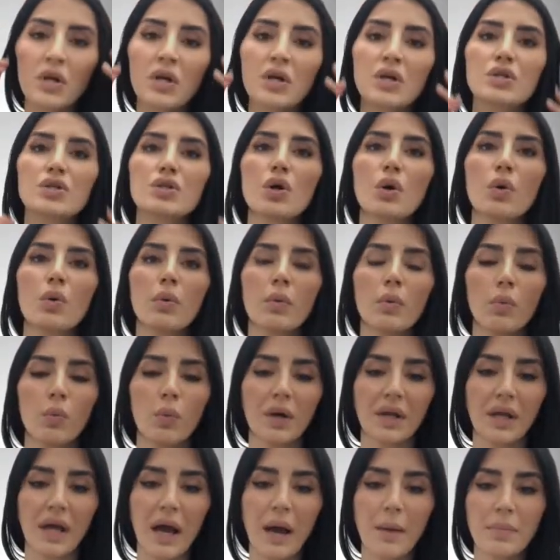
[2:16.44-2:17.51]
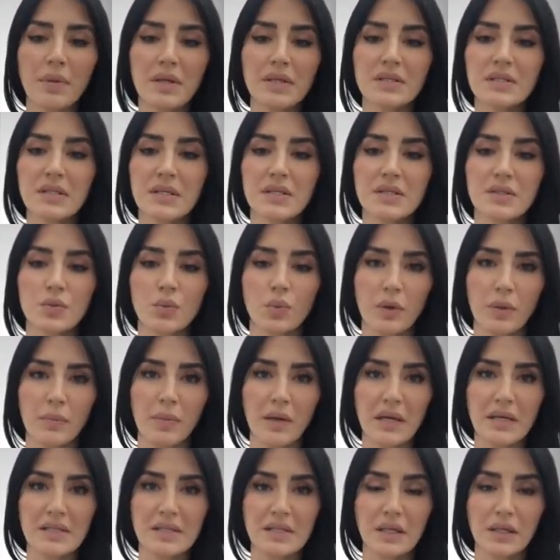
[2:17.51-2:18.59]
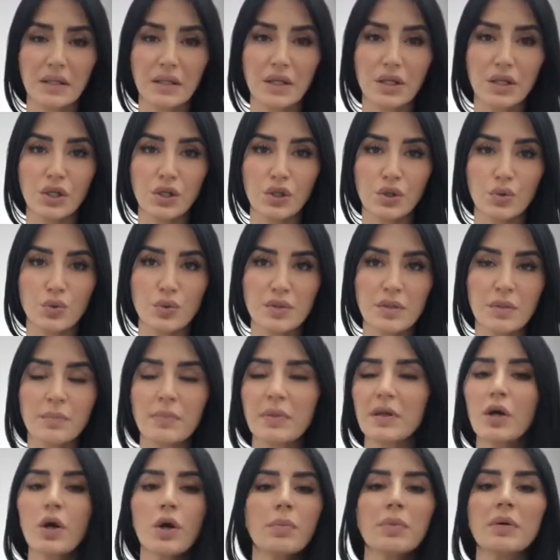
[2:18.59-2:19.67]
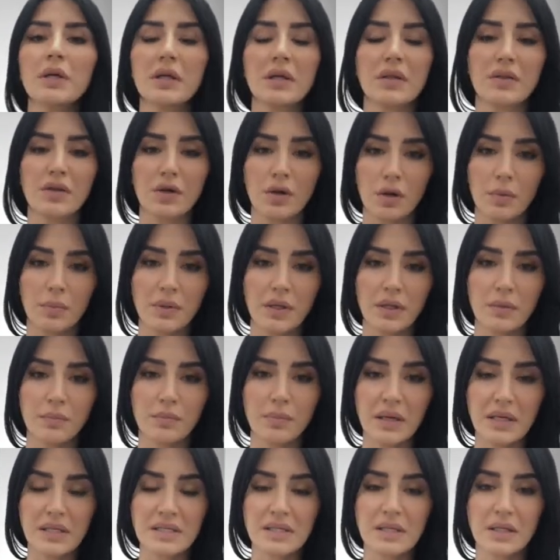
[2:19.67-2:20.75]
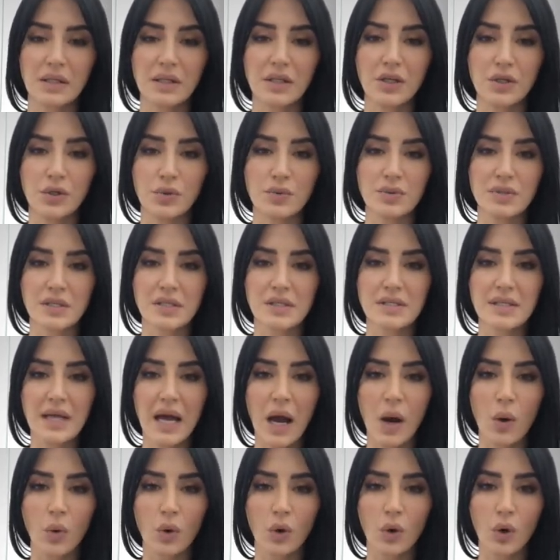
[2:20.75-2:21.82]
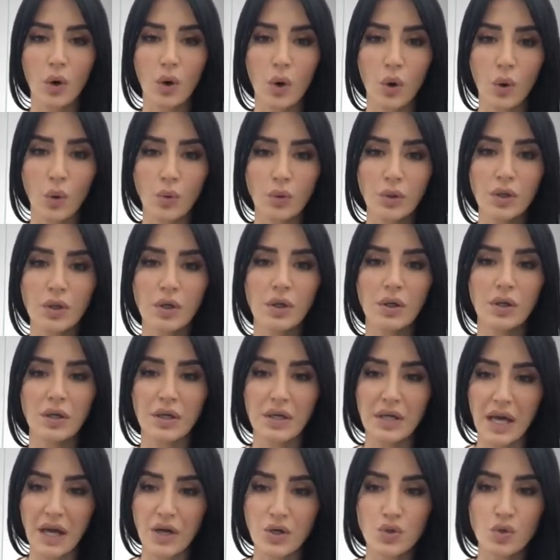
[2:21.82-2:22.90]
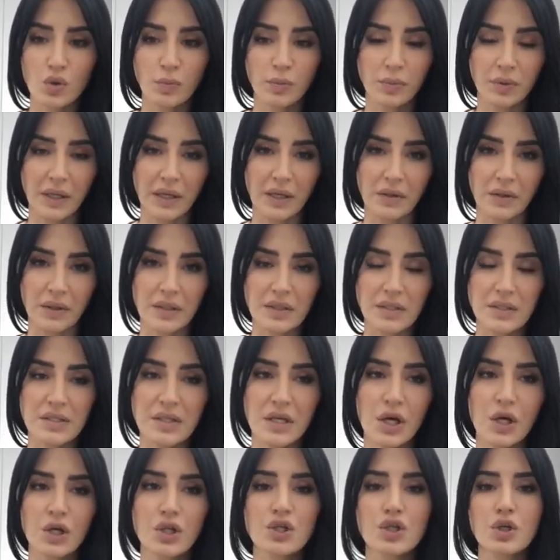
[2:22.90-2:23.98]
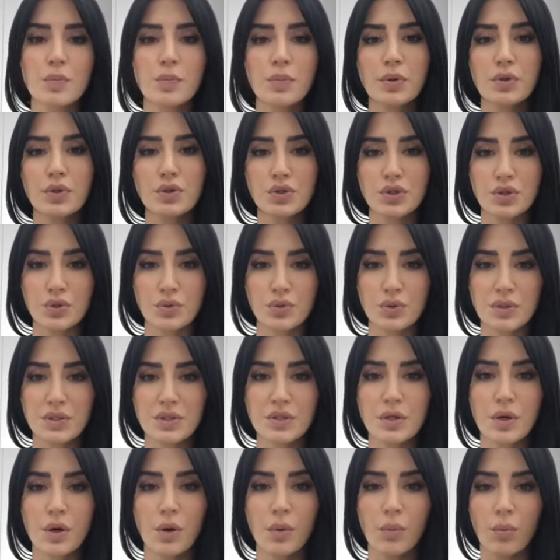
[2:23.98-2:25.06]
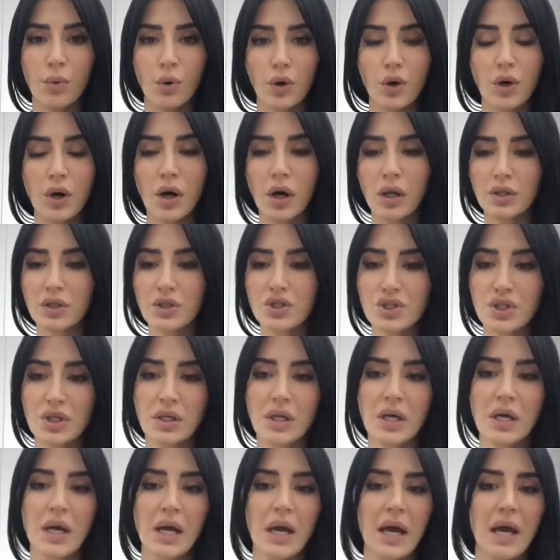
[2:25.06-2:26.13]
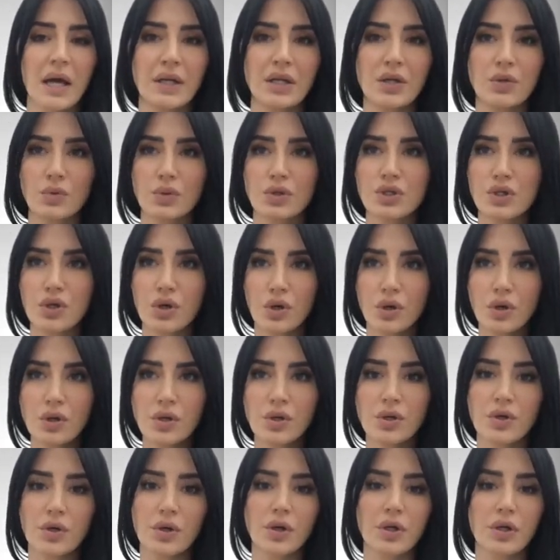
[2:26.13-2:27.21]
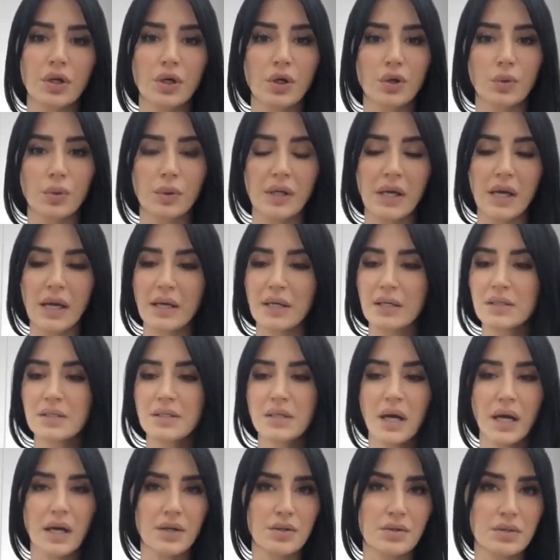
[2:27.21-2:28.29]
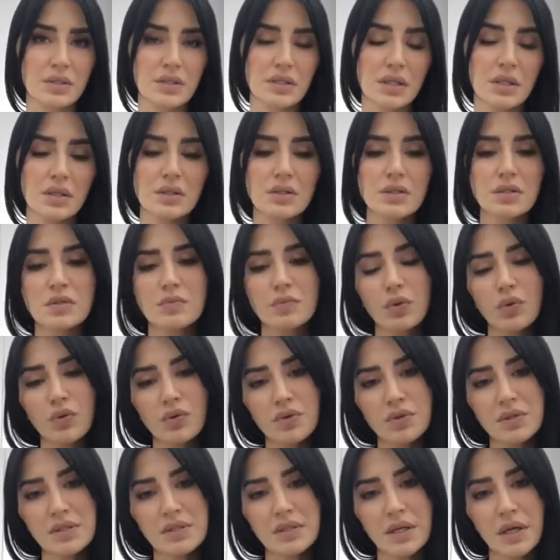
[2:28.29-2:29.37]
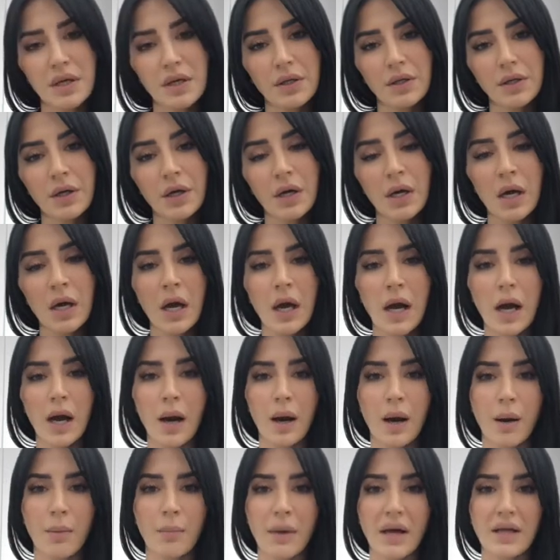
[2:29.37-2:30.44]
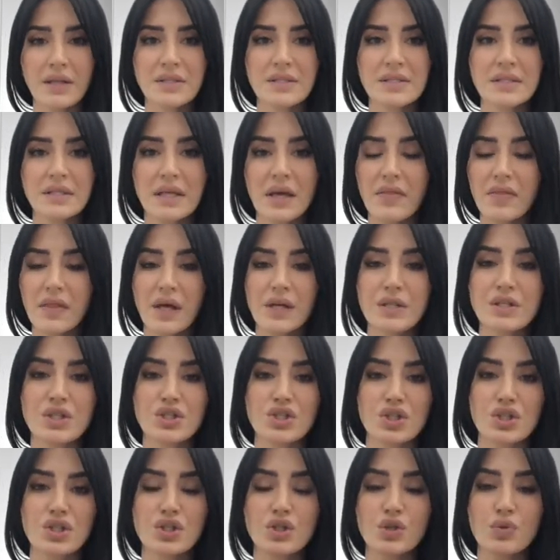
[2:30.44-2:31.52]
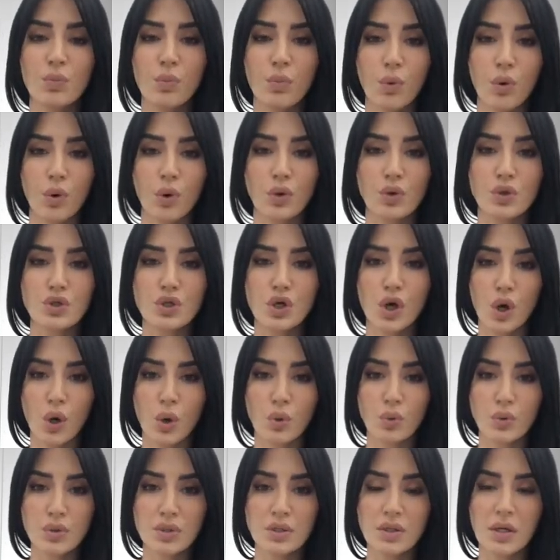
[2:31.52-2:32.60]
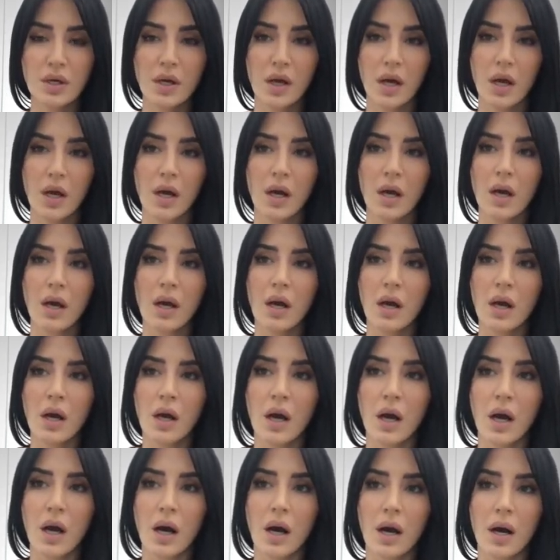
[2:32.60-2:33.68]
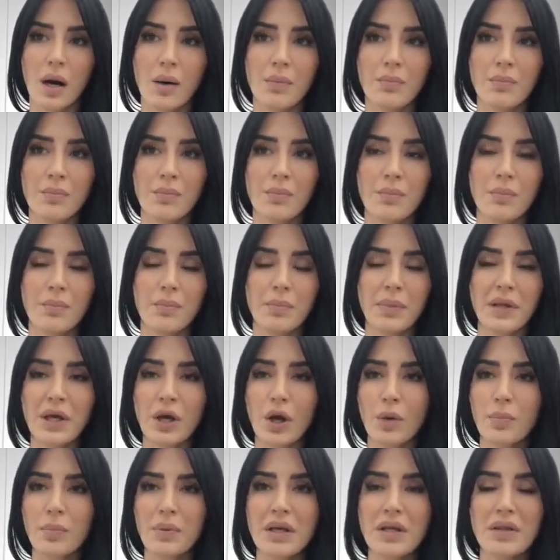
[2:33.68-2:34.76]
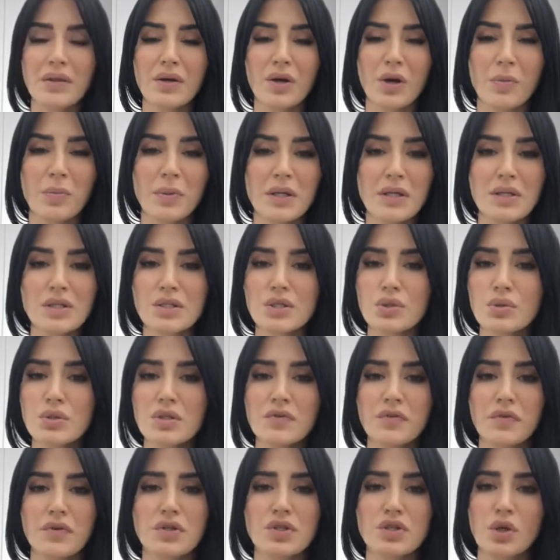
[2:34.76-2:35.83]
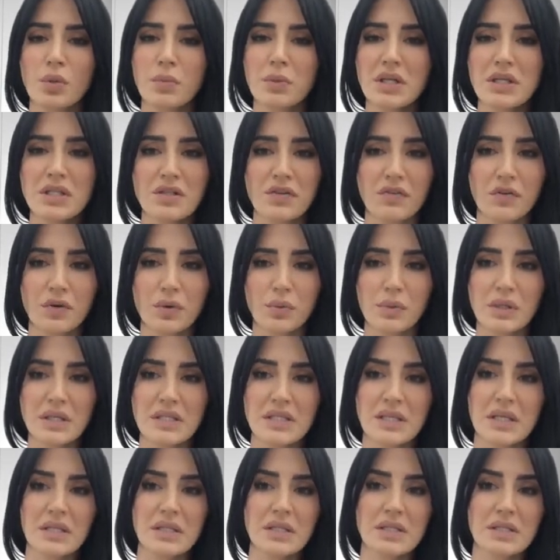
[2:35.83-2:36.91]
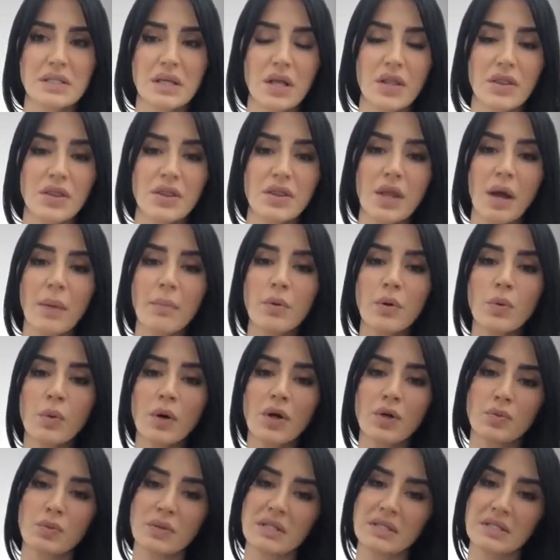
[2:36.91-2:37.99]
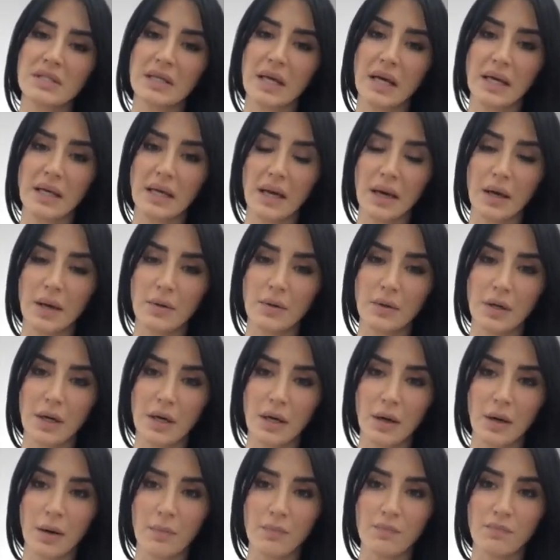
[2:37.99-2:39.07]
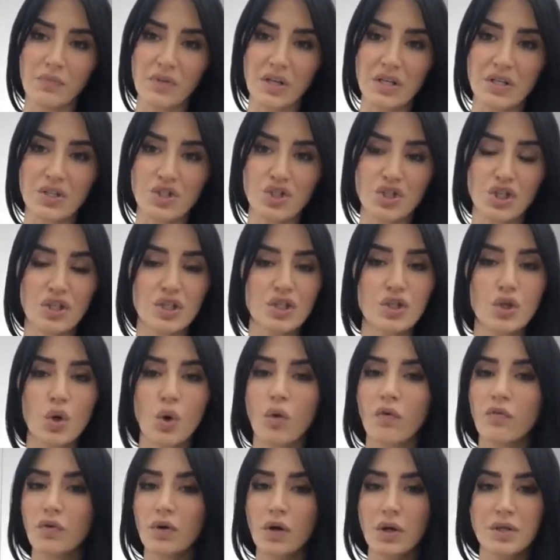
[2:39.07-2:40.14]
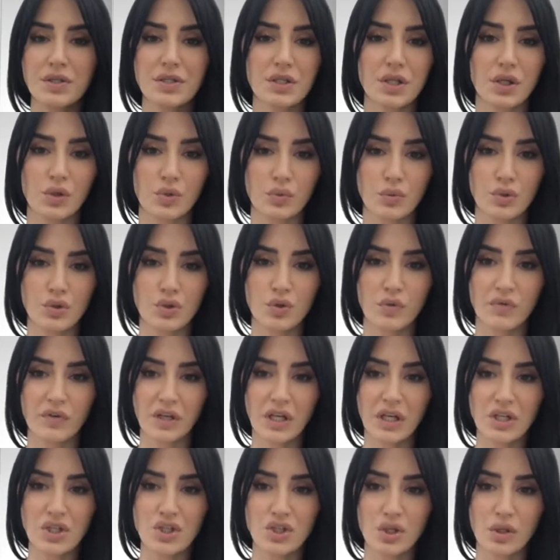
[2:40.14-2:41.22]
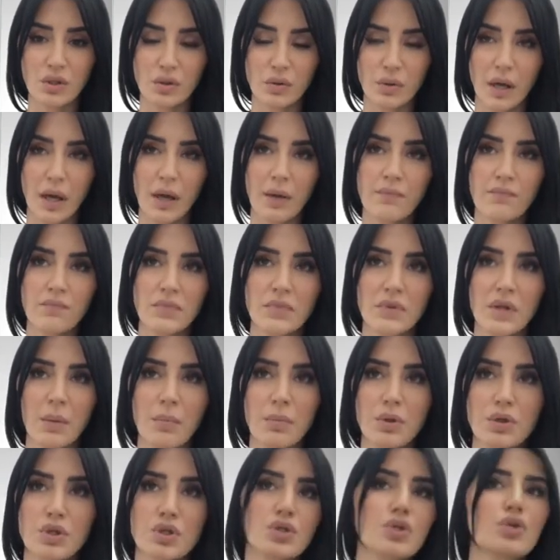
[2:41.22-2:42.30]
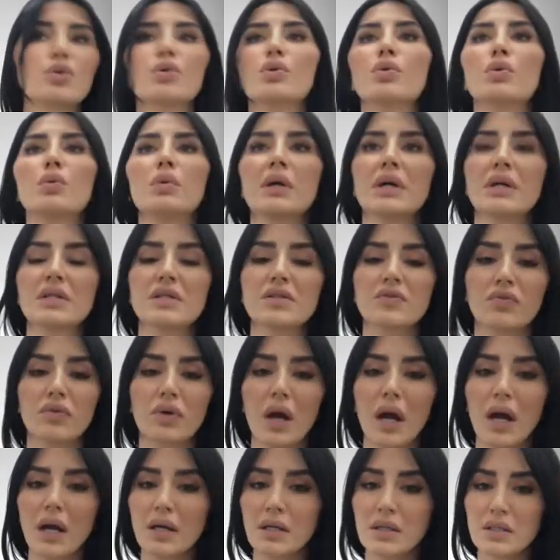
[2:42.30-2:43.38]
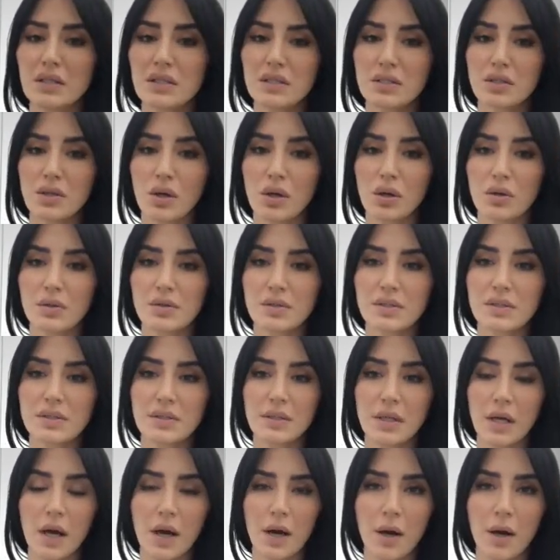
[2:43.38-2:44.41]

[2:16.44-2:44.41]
So what happens is we basically use PRP therapy basically uses our own natural platelets to produce more collagen. And in return, you're going to create tighter skin, smoother skin, and skin that's just more toned. PRP therapy is used for so many different reasons. Number one reason I get is just overall skin rejuvenation, okay? Number 2, it's for acne scars,